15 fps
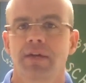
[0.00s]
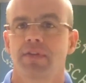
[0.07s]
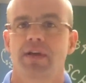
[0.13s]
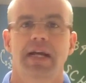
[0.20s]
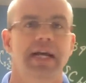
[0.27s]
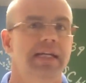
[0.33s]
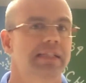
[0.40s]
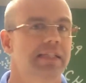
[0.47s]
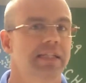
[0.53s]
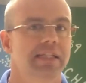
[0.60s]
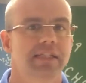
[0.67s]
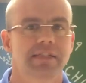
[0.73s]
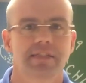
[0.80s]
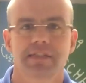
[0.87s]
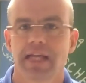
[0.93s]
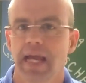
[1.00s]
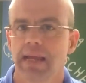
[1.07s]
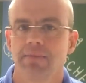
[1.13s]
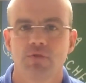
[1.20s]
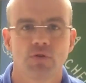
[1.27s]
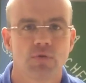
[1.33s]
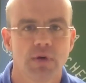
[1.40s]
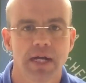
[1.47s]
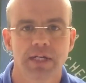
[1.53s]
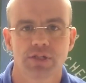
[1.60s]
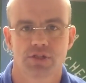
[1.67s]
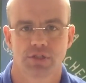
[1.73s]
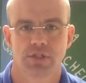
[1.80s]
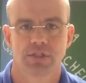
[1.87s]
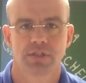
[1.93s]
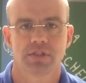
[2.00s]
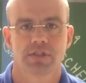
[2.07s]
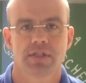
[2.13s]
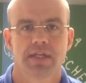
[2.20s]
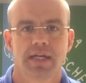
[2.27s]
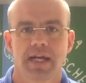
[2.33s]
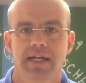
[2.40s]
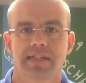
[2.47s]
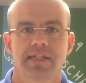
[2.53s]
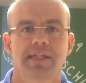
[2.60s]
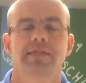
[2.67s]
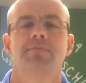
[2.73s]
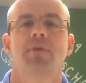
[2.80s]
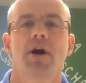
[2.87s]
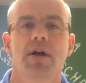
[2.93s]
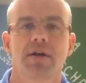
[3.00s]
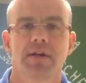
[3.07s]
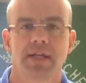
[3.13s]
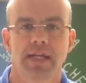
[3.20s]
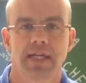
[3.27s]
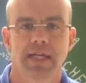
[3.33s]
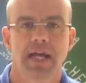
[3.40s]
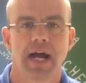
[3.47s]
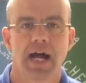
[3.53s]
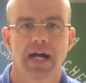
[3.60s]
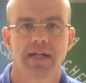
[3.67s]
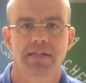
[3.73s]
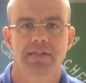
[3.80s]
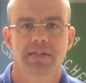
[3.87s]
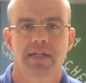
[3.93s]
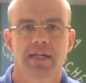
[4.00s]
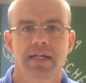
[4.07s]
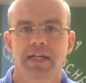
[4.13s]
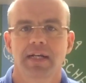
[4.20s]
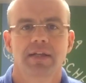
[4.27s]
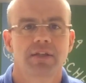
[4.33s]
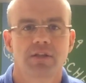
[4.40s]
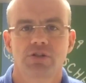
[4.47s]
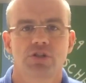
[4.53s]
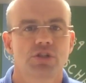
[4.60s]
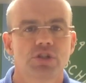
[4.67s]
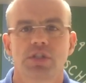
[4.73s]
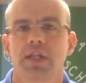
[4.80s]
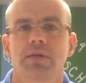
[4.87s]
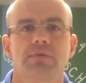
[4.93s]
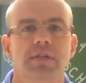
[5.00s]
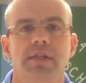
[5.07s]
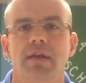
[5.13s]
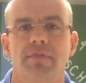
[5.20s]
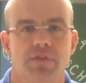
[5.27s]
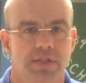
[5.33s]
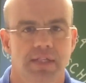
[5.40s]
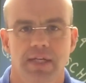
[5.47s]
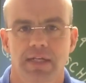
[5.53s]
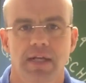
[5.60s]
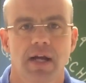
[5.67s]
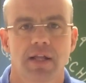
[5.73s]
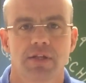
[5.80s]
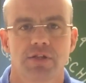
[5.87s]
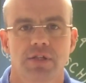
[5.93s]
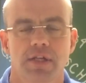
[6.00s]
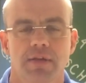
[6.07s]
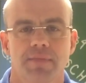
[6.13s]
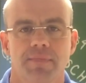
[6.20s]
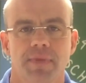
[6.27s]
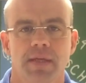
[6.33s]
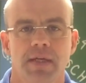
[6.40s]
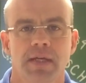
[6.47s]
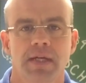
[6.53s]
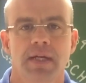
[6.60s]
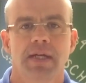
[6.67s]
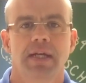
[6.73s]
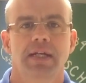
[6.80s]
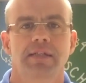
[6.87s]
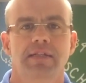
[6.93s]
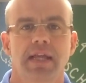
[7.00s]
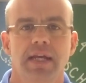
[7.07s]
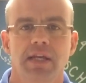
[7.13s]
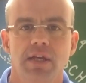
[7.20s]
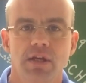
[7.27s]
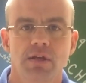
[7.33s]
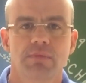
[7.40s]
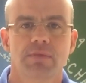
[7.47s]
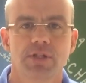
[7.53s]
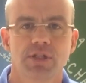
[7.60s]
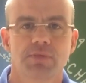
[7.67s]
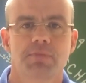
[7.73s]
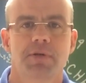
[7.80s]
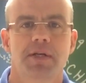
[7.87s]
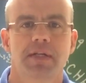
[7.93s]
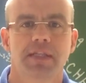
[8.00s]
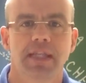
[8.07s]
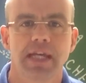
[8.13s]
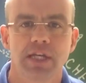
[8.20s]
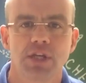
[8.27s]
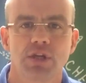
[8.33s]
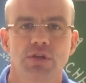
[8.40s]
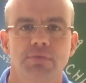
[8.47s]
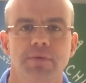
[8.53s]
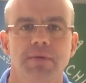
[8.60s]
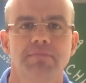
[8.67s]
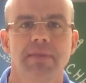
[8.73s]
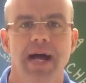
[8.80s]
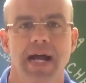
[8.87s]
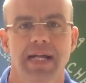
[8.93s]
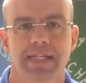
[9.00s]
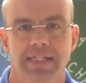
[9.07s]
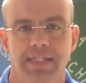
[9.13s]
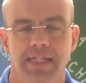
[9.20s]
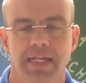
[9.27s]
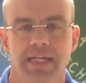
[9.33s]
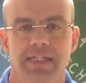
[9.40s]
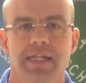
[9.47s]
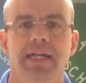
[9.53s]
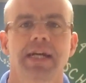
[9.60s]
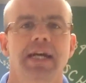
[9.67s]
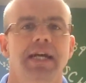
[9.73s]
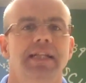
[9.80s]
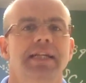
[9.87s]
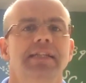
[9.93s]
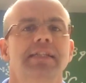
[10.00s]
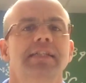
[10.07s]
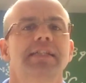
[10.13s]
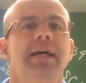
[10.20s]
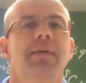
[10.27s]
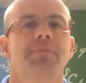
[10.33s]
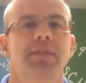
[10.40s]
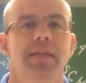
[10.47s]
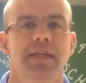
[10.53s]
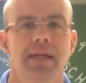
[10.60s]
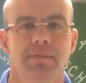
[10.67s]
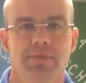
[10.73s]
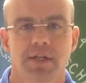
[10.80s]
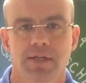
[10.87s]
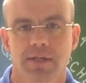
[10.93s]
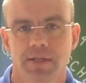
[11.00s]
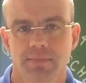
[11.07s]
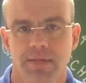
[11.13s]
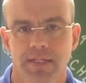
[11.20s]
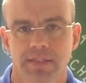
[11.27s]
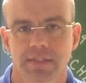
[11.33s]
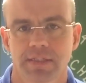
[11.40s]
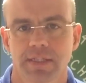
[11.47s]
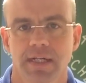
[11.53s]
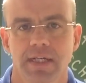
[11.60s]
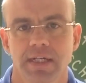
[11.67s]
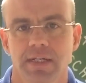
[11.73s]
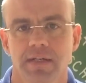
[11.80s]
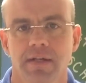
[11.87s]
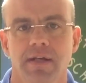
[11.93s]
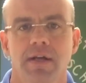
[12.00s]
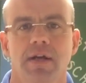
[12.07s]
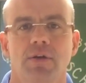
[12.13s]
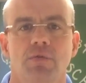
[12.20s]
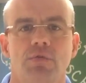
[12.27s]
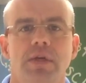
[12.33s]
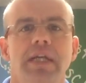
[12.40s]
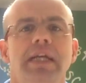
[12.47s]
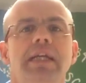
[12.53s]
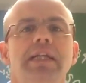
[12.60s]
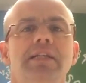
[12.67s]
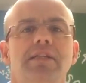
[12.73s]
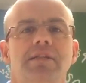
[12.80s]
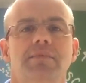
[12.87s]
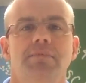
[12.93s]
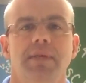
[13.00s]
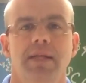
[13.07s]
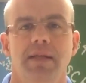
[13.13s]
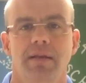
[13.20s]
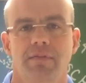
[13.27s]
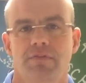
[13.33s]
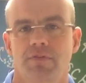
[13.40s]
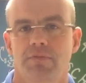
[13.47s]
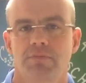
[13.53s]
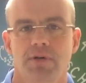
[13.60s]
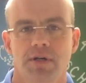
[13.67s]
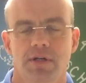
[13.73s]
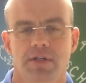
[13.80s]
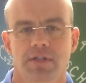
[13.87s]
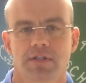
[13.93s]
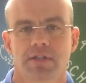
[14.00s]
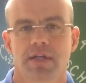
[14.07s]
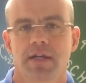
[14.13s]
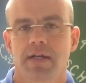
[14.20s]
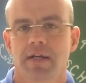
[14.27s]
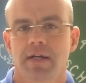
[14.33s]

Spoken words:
They're asking the same questions as these modern day guys. They're just dealing with different technology. It's that human spirit, that human mindset. And that's the type of thing I'm talking about studying. Read some meaningful books.